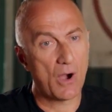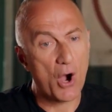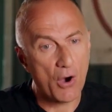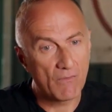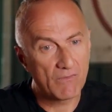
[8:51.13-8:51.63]

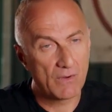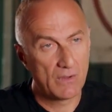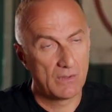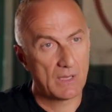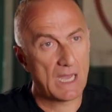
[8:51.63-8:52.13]
of
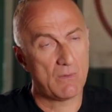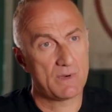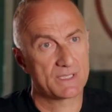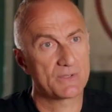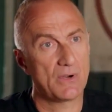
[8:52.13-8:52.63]

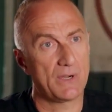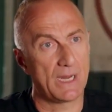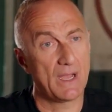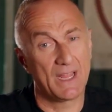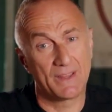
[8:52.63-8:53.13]
our
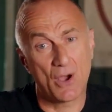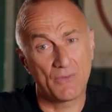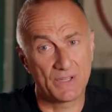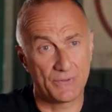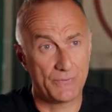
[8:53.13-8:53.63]
story and of the